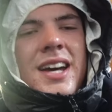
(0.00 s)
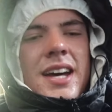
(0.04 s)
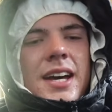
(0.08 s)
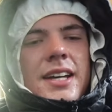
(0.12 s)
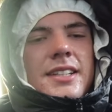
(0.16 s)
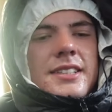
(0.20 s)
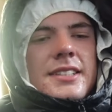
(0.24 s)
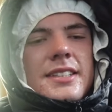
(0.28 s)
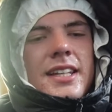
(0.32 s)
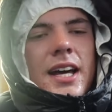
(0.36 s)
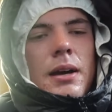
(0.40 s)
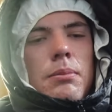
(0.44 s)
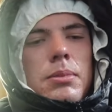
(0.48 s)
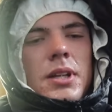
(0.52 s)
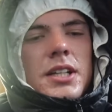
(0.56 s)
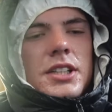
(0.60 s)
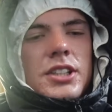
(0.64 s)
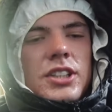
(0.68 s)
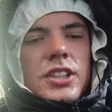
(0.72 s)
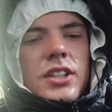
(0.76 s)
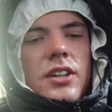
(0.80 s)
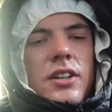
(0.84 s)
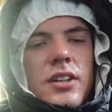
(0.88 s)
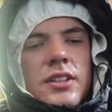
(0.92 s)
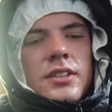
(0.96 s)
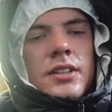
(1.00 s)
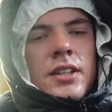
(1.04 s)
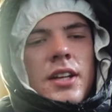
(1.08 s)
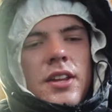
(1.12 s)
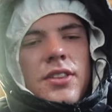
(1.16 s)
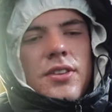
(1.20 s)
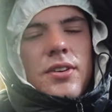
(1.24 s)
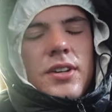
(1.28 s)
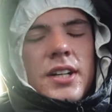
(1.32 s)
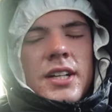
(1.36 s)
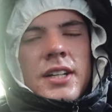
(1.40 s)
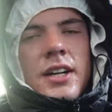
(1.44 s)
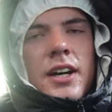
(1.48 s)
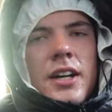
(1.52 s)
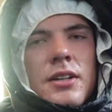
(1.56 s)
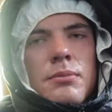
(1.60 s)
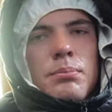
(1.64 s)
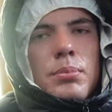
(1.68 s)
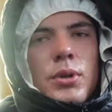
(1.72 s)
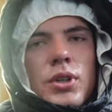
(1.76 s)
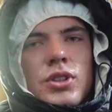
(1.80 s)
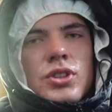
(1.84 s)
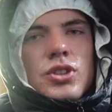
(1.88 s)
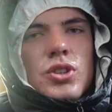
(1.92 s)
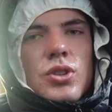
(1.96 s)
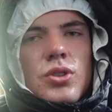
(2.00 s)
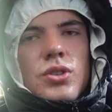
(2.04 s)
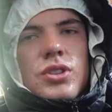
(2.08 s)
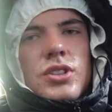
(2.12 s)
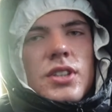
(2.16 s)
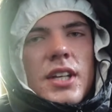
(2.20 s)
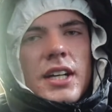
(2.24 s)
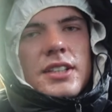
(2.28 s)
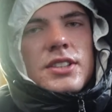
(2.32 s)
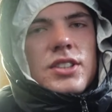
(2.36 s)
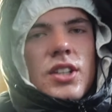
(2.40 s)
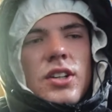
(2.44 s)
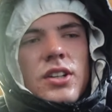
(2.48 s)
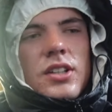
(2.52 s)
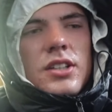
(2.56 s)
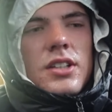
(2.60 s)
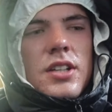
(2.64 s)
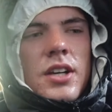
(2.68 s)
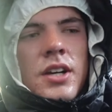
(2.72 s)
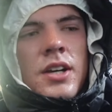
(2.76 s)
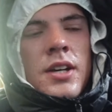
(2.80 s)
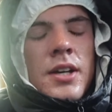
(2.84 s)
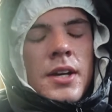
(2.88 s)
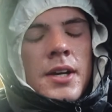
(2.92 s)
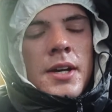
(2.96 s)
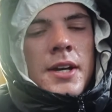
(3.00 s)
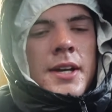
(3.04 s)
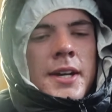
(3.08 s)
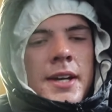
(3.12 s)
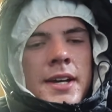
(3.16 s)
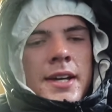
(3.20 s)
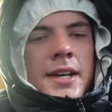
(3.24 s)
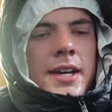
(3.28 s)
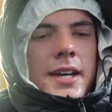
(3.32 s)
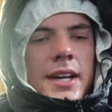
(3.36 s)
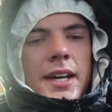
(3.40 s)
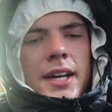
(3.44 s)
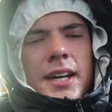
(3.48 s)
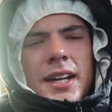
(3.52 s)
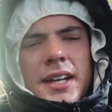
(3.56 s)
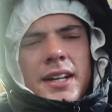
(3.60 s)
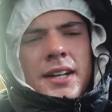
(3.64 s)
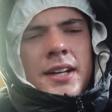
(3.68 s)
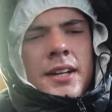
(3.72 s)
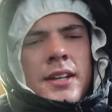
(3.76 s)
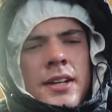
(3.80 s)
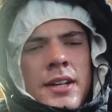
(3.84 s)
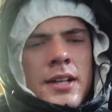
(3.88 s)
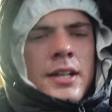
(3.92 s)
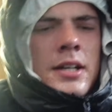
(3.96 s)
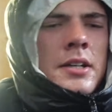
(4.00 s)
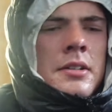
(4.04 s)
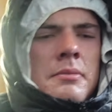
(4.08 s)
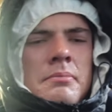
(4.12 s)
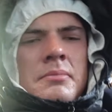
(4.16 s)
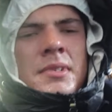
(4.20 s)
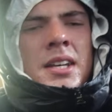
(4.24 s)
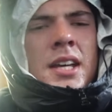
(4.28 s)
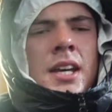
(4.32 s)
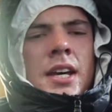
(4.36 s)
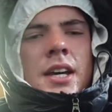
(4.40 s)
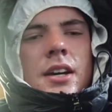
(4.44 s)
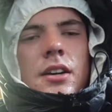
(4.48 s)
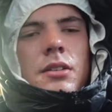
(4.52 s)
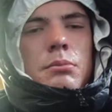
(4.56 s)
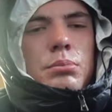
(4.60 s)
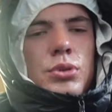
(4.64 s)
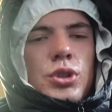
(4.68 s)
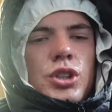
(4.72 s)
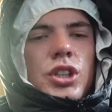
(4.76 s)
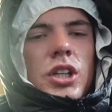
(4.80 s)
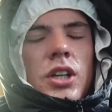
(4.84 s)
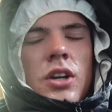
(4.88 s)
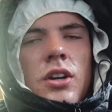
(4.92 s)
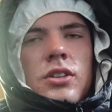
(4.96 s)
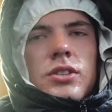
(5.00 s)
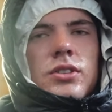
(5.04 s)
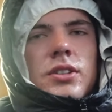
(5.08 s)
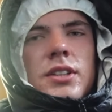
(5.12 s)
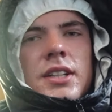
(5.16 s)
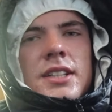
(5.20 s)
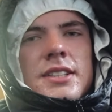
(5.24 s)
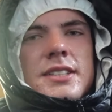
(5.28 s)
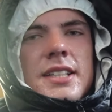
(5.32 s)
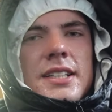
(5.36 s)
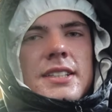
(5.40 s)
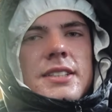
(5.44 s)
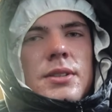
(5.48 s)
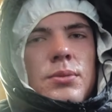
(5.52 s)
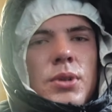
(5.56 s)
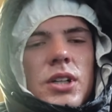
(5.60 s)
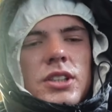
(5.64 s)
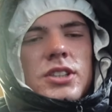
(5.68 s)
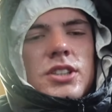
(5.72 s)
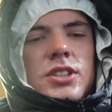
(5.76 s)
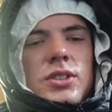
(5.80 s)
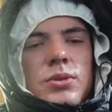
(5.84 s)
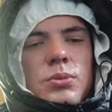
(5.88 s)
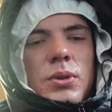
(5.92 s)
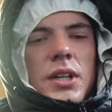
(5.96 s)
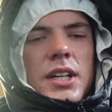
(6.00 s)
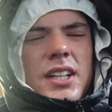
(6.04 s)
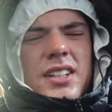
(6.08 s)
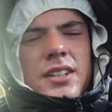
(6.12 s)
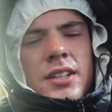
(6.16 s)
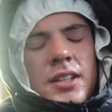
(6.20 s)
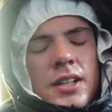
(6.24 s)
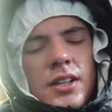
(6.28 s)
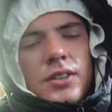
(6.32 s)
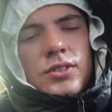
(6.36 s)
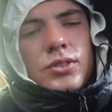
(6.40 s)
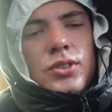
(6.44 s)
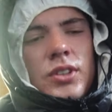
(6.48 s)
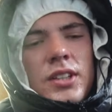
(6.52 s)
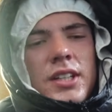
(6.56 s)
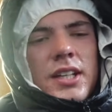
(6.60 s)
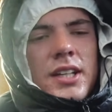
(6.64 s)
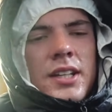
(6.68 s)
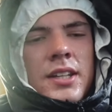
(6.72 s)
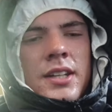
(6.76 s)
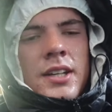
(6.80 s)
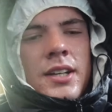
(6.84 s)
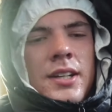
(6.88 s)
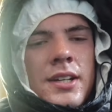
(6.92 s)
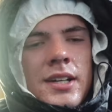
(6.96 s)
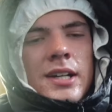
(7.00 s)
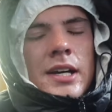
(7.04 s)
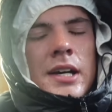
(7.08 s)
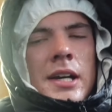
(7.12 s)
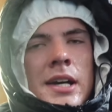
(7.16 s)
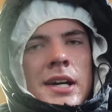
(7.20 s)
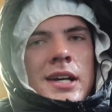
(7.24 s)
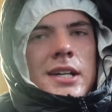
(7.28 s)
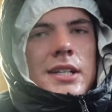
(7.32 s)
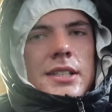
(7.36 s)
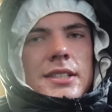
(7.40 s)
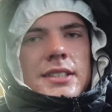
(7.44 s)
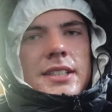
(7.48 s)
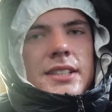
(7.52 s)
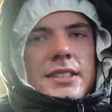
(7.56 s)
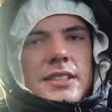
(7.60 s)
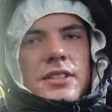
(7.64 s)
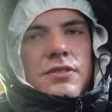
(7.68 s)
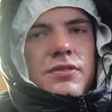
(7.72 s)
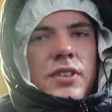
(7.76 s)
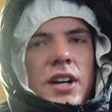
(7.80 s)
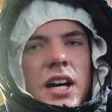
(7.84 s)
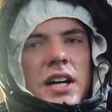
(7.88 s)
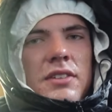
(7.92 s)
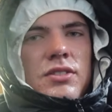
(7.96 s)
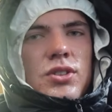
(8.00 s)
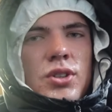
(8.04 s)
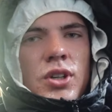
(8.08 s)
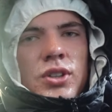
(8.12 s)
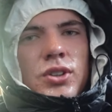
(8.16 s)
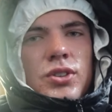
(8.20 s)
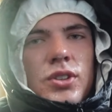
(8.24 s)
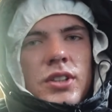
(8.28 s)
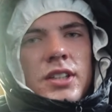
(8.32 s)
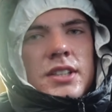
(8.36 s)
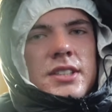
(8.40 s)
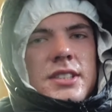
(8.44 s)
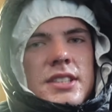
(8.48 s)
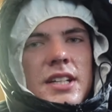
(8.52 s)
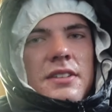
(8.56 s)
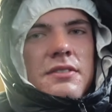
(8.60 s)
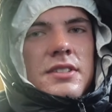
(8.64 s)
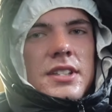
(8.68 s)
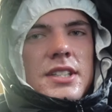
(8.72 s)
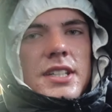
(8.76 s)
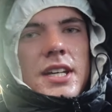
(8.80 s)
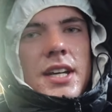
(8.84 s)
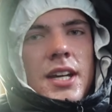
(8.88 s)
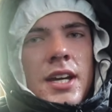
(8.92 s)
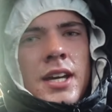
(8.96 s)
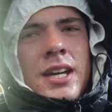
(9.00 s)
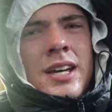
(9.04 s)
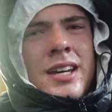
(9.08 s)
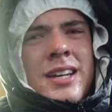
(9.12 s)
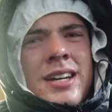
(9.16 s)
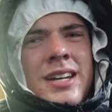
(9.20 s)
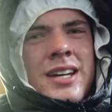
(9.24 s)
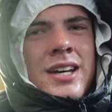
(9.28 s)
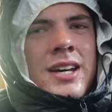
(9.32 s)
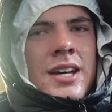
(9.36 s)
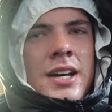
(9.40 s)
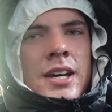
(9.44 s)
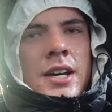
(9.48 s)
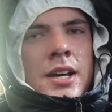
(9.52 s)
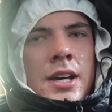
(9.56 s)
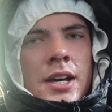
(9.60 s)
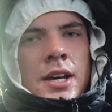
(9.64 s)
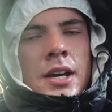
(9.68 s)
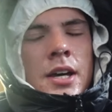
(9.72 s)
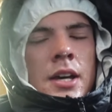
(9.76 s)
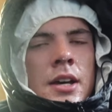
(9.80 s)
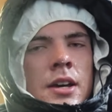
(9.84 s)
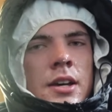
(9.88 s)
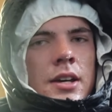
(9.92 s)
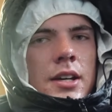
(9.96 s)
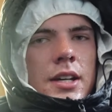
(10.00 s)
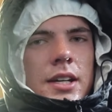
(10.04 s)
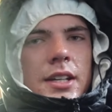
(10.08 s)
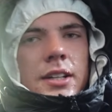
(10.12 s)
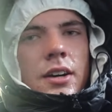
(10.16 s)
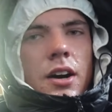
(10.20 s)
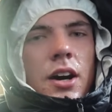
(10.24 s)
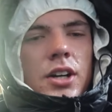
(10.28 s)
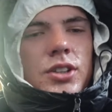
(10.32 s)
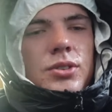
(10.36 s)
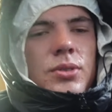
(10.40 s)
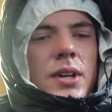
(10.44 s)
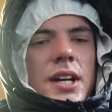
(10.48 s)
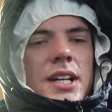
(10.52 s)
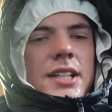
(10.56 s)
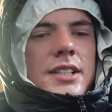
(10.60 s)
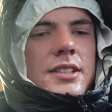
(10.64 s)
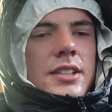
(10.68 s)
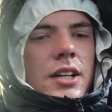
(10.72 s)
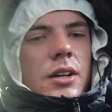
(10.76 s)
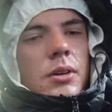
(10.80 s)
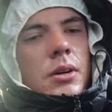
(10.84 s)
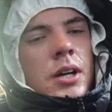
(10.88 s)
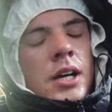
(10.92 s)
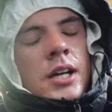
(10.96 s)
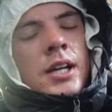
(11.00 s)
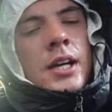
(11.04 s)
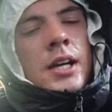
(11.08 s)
established on 39.2, so that's good. And I'm pushing 160 watts with 165 to 170 in heart rate, so